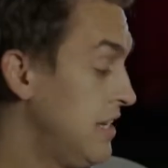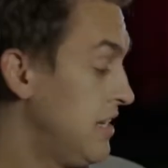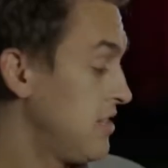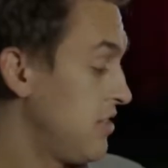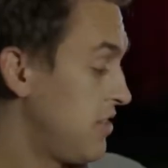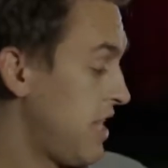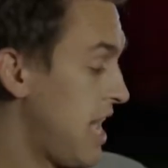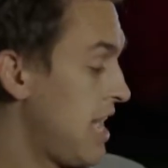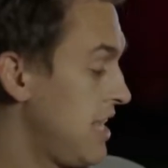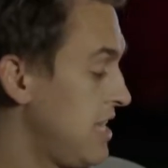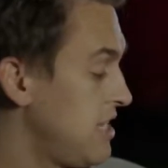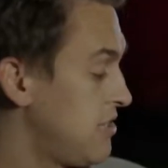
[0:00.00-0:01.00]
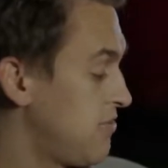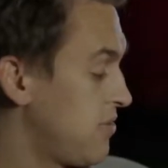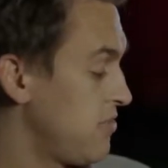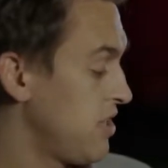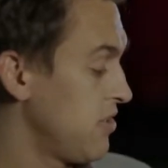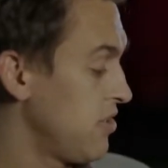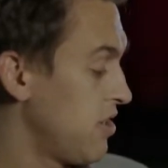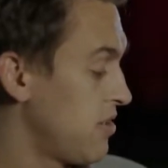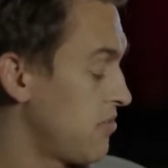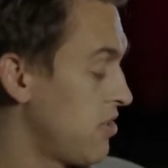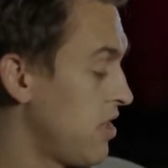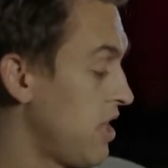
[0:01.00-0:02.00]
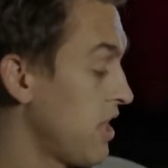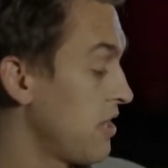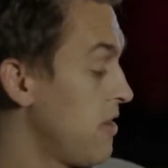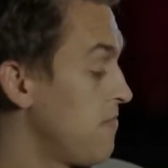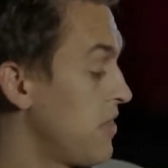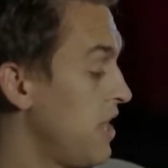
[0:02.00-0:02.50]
So that is from the alarm clock.